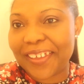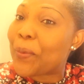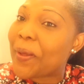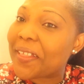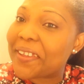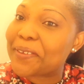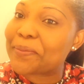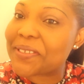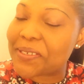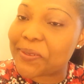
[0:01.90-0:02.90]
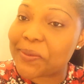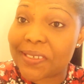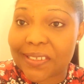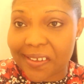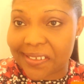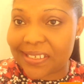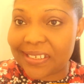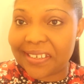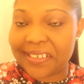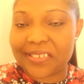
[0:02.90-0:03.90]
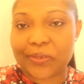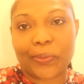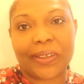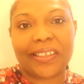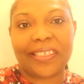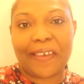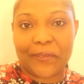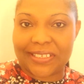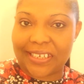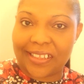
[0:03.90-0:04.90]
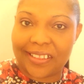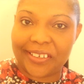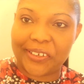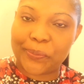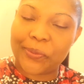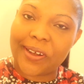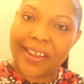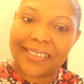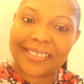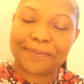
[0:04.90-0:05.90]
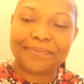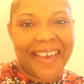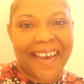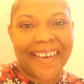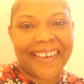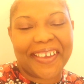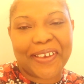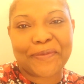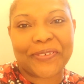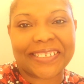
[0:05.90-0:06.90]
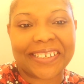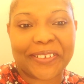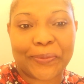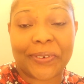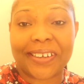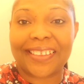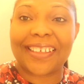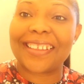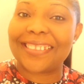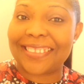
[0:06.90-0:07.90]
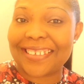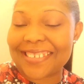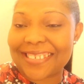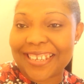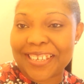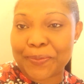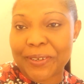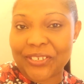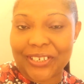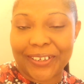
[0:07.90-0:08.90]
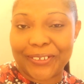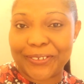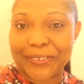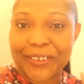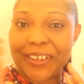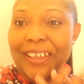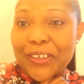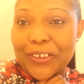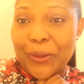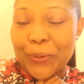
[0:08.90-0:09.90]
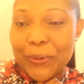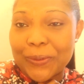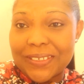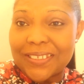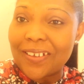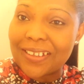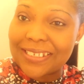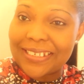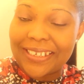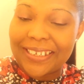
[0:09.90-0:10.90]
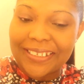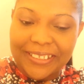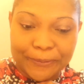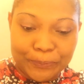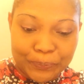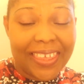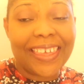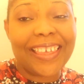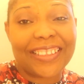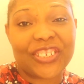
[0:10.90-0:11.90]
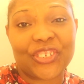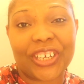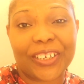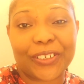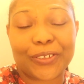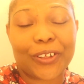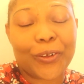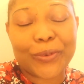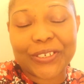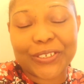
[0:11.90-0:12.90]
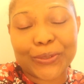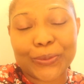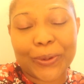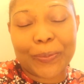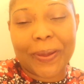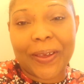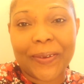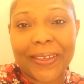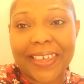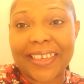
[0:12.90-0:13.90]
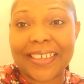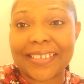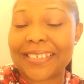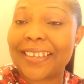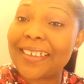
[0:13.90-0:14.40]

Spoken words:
welcome to Starting It with Fidelia Brett. Hi, I'm Fidelia Brett, and this is my channel called Starting It. In this channel, all we just talk about is